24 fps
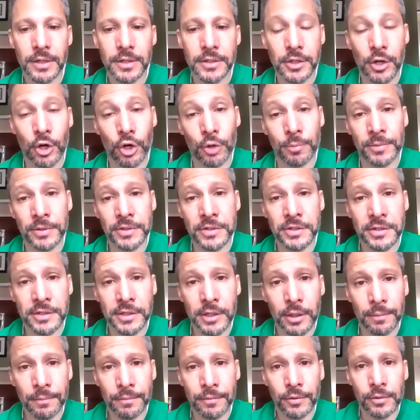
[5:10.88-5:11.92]
So I hope this is
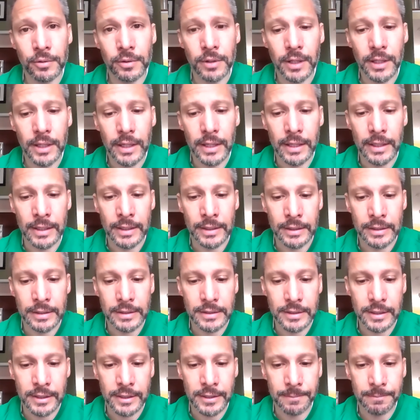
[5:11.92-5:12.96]
helpful, and
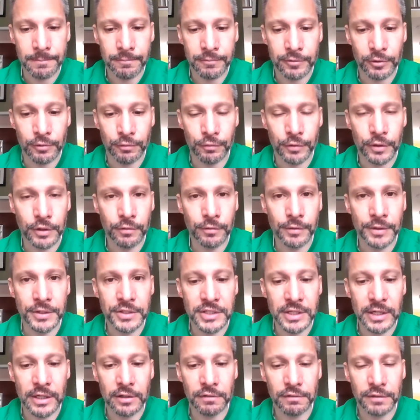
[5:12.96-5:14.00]
feel free to reach
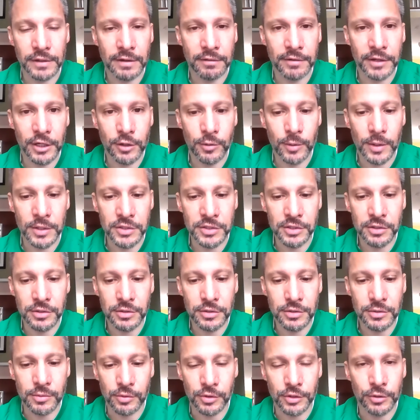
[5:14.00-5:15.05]
out if you have any
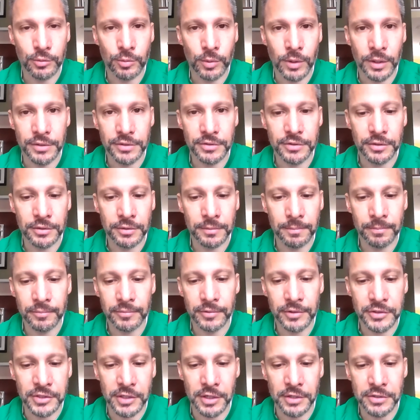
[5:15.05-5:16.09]
questions or you want to
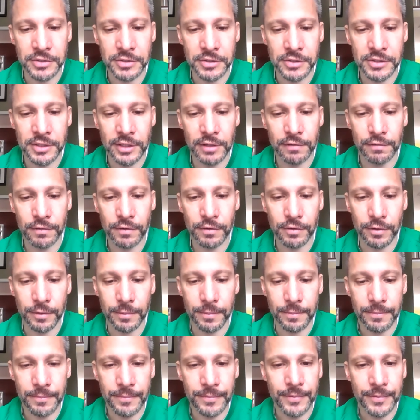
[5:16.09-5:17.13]
discuss this any further.
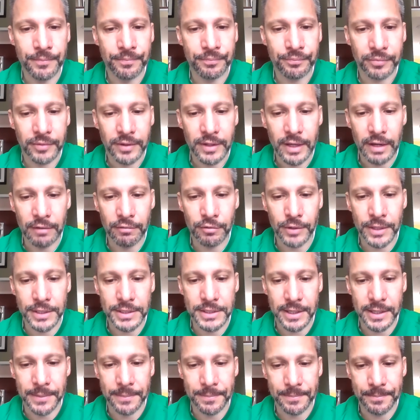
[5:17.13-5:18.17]
Have a great
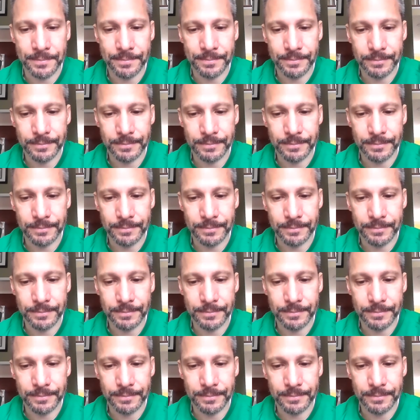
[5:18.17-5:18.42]
day.